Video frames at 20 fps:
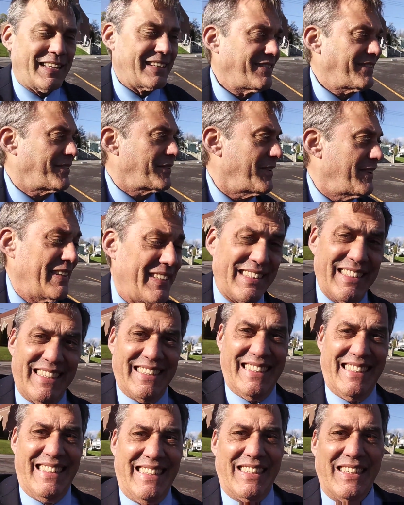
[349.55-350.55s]
that's
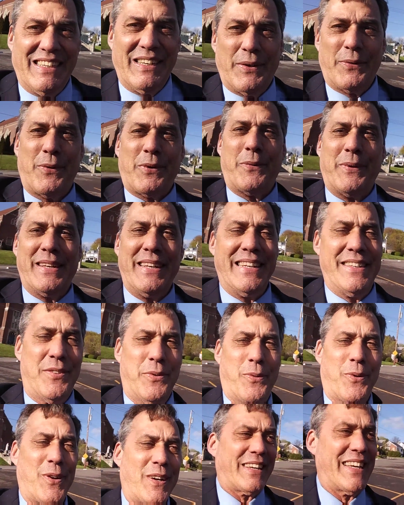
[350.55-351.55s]
what we need
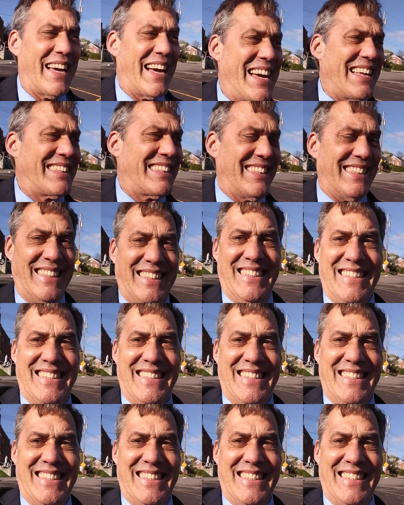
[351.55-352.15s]
to work at.